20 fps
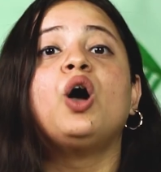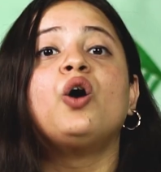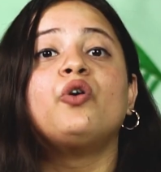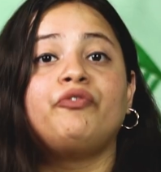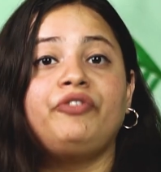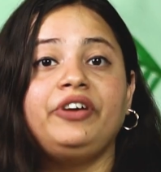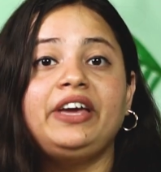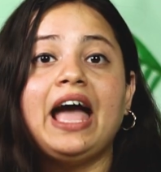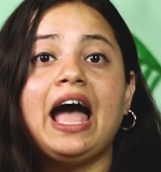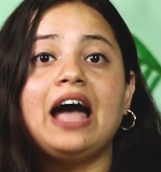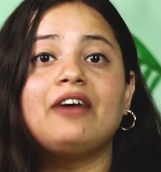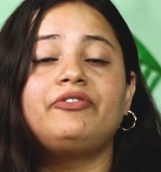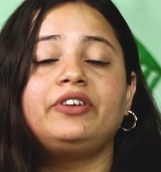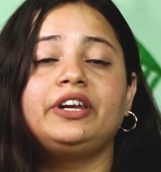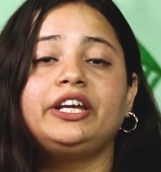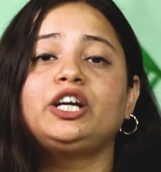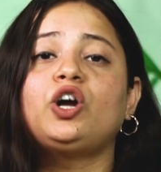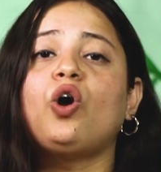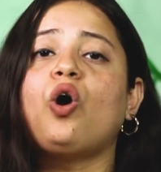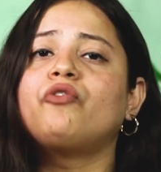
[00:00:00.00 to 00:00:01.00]
We have
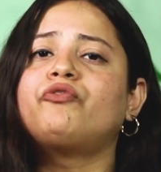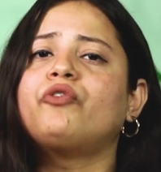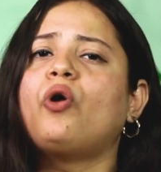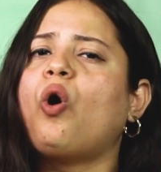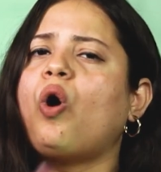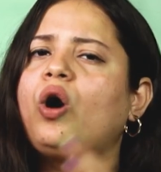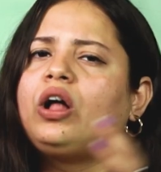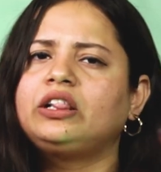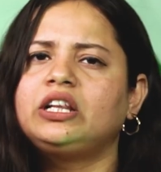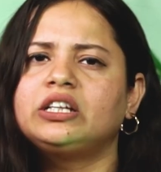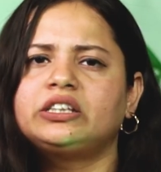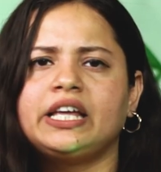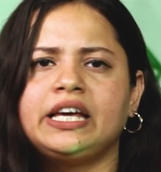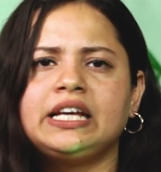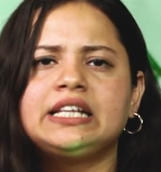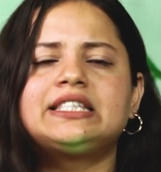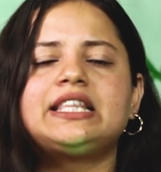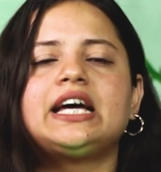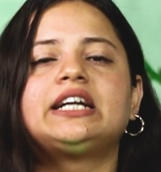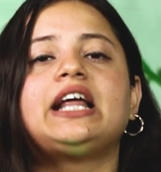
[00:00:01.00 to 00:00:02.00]
link of all the
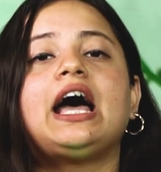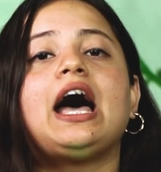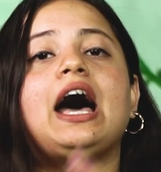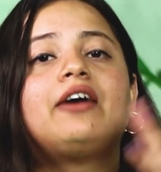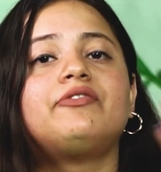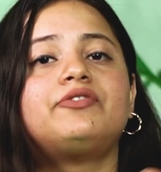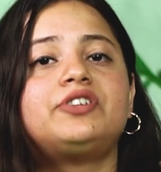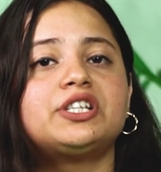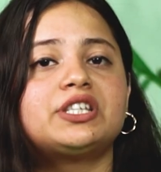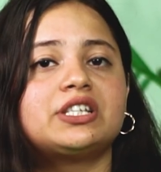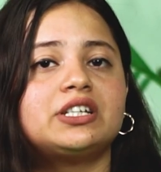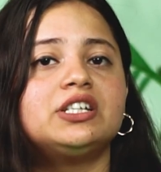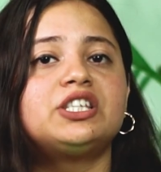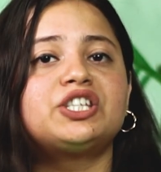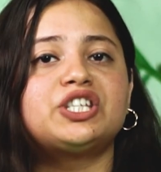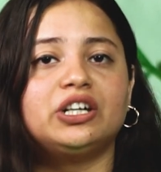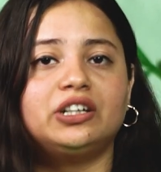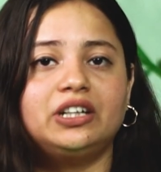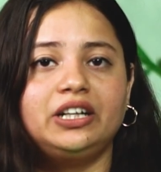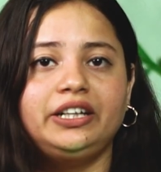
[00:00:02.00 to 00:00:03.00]
things that I have
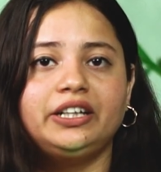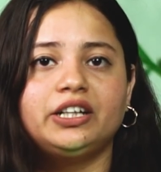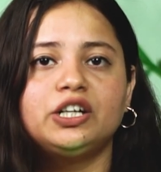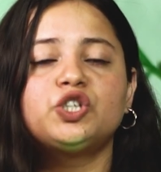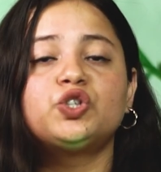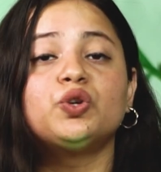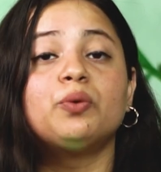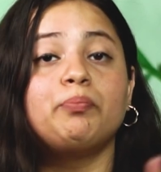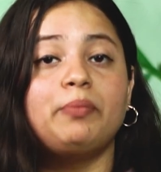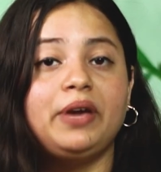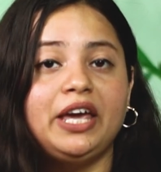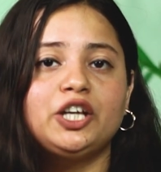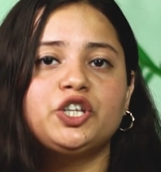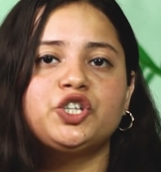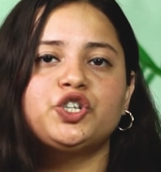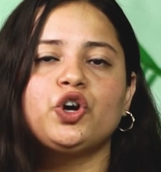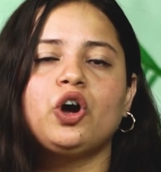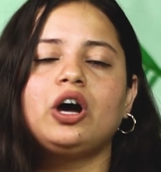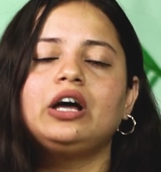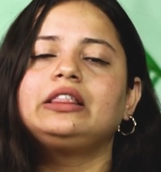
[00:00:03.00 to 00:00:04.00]
discussed earlier. So make
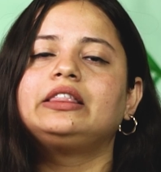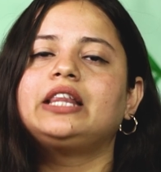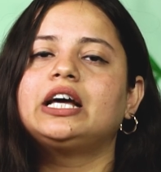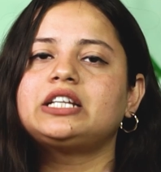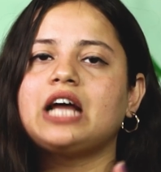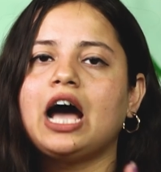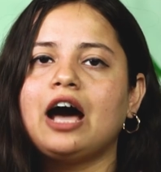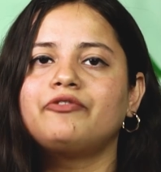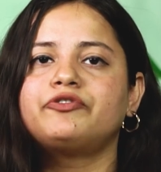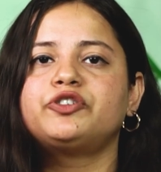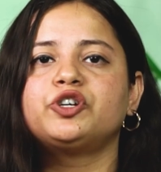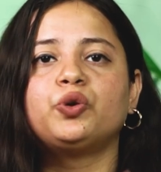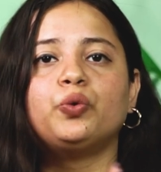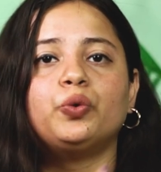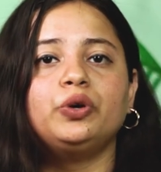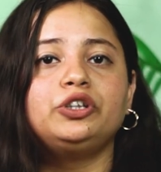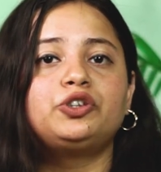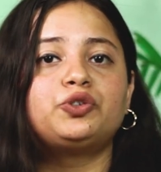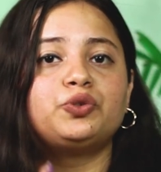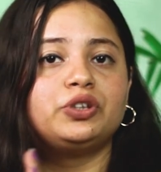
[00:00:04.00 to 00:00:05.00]
sure that after
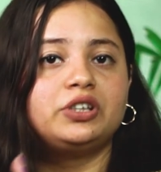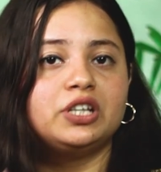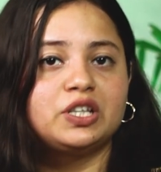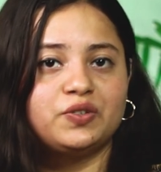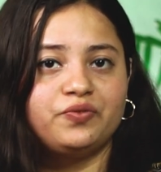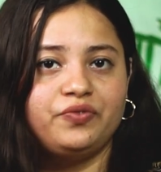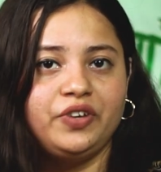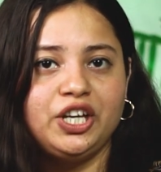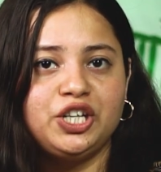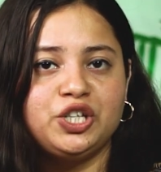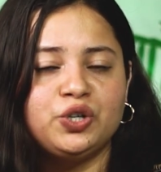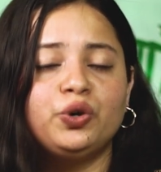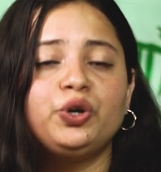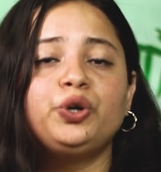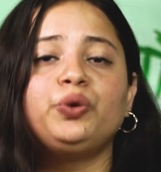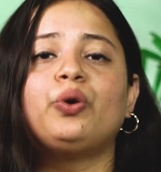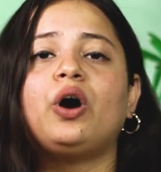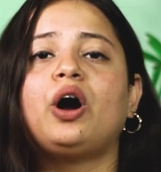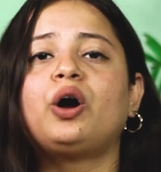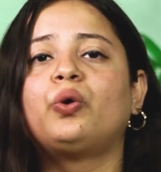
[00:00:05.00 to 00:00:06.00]
going through this video,
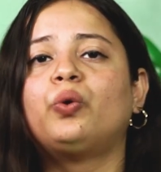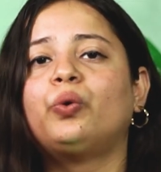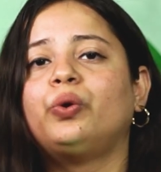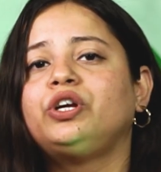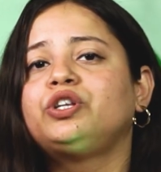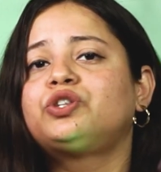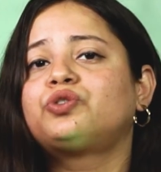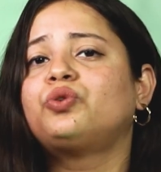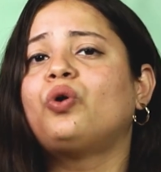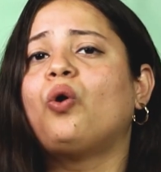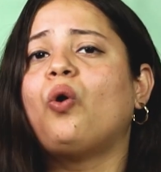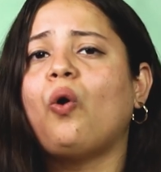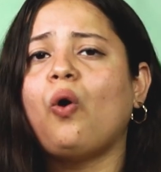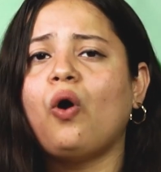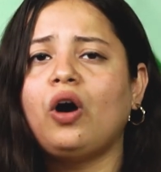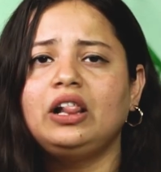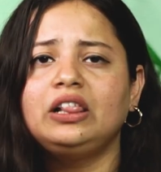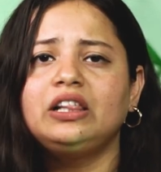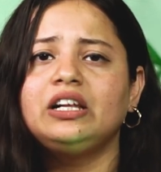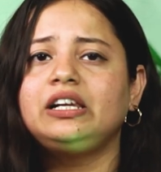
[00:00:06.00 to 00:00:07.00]
you are going through
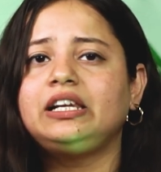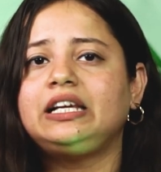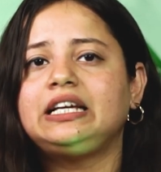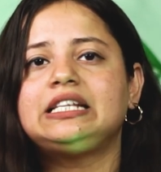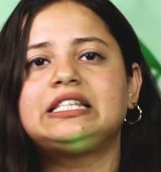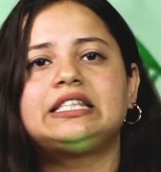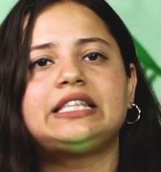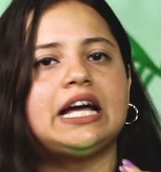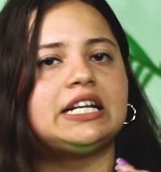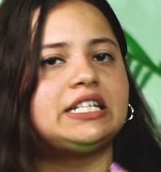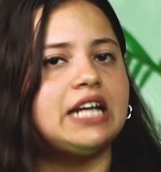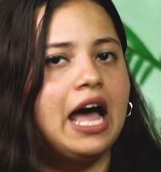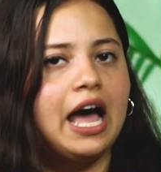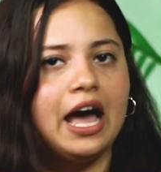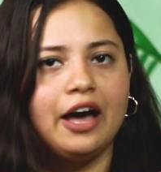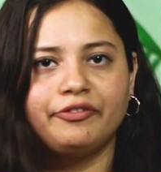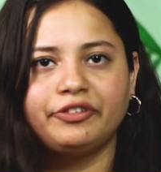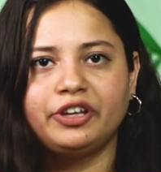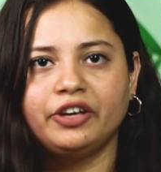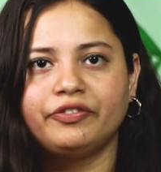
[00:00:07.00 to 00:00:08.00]
all the links that I
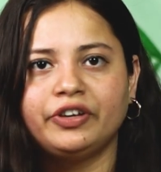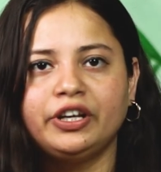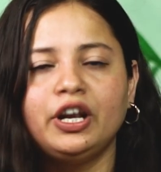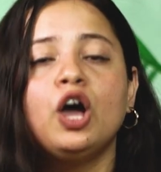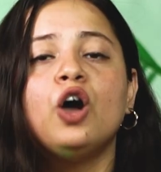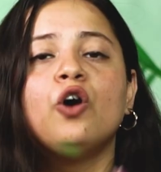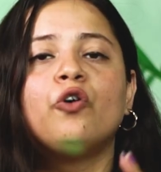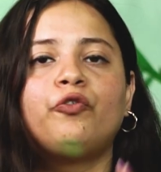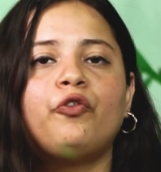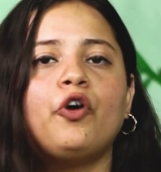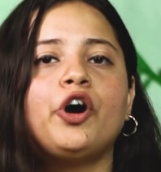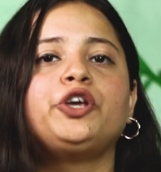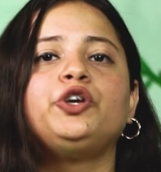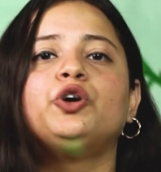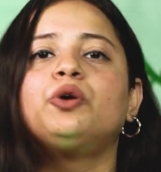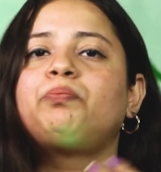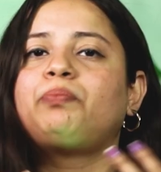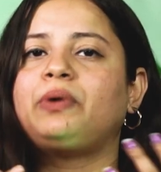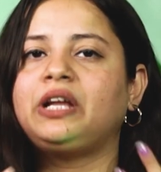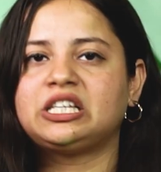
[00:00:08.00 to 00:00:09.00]
have given for
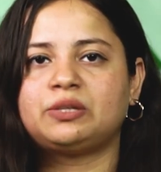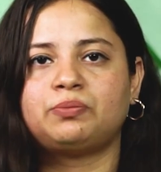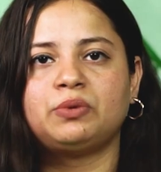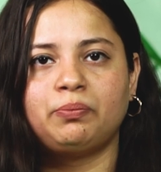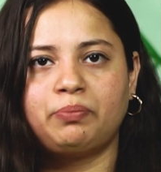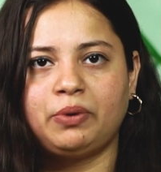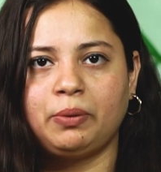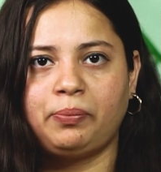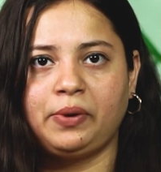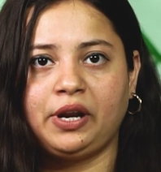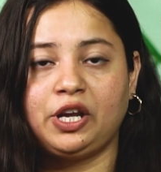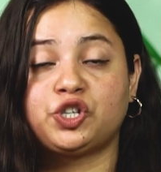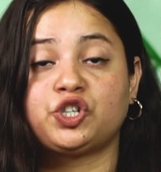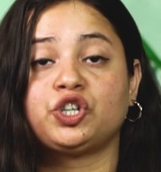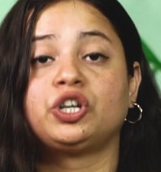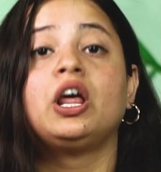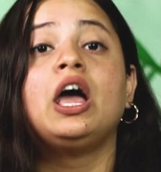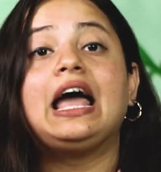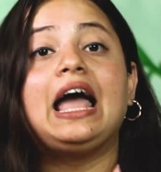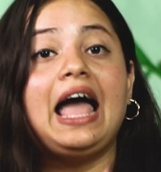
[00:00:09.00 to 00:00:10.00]
your placement preparation.
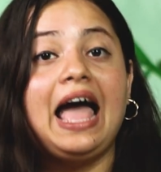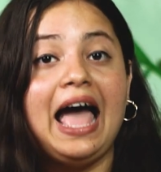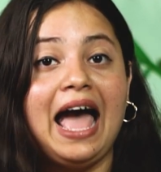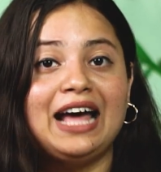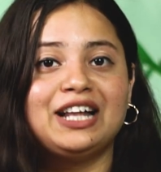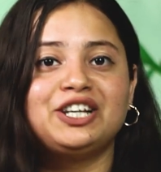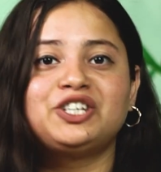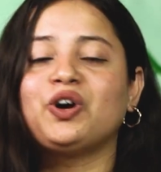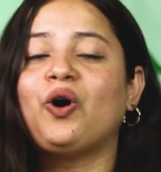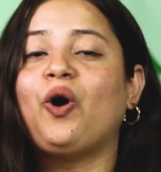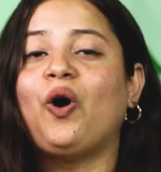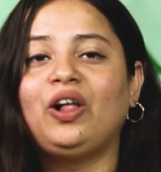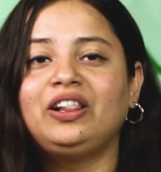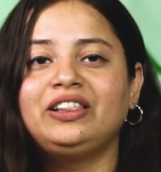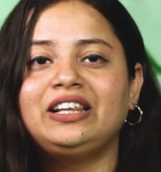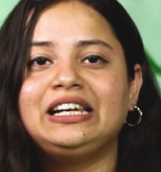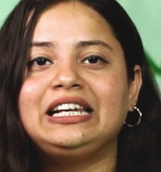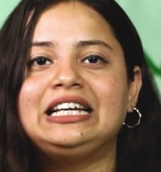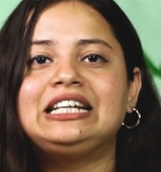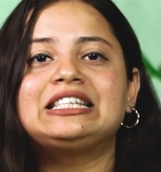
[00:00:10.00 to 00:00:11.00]
And all
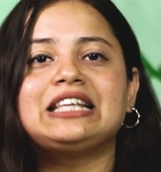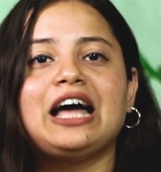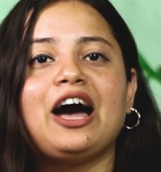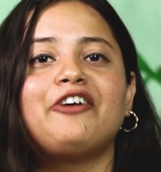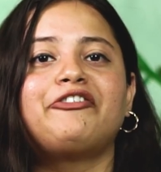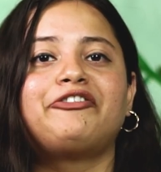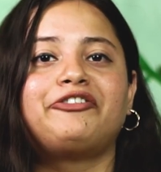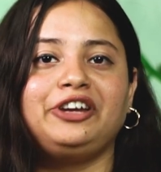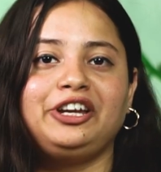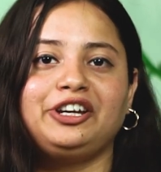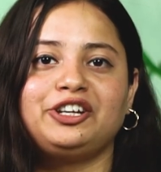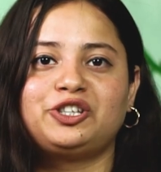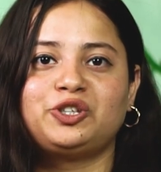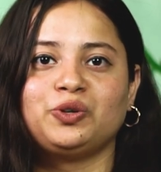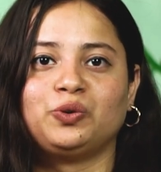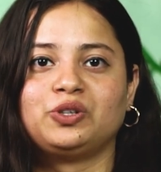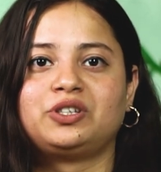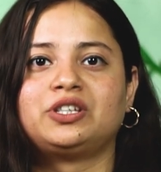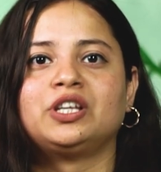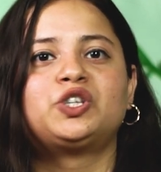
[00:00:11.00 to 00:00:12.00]
the links are free
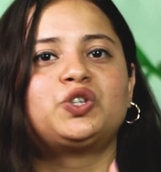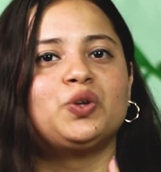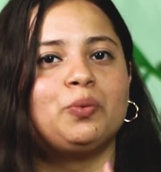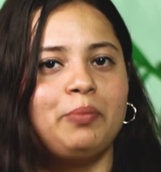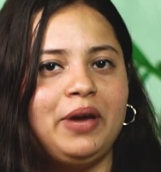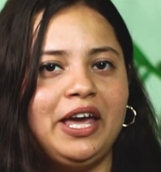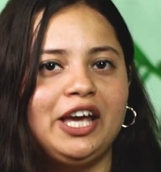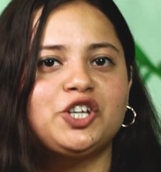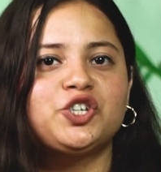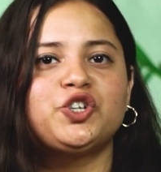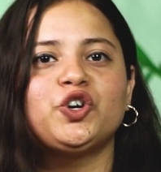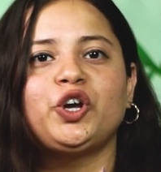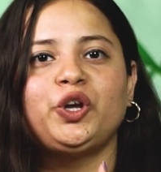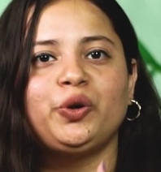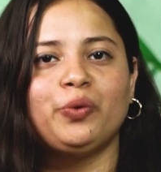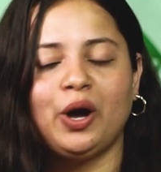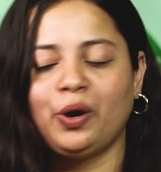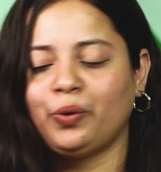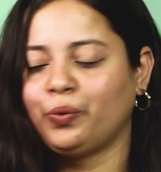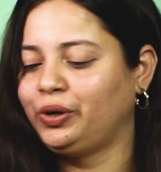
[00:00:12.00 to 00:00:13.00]
resources. So make sure
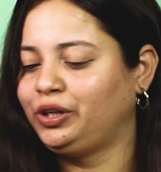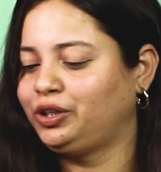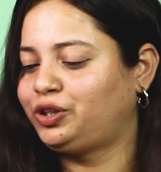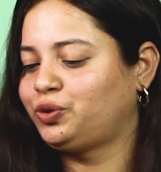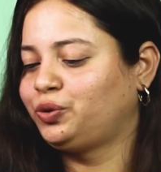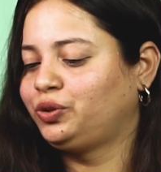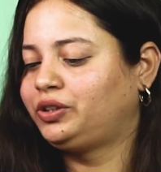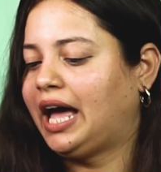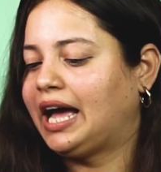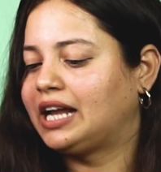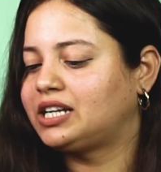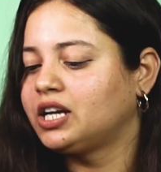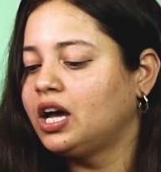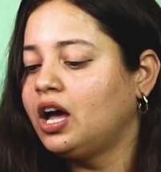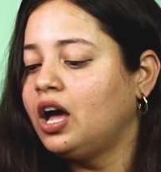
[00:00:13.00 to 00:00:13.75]
you are going through that.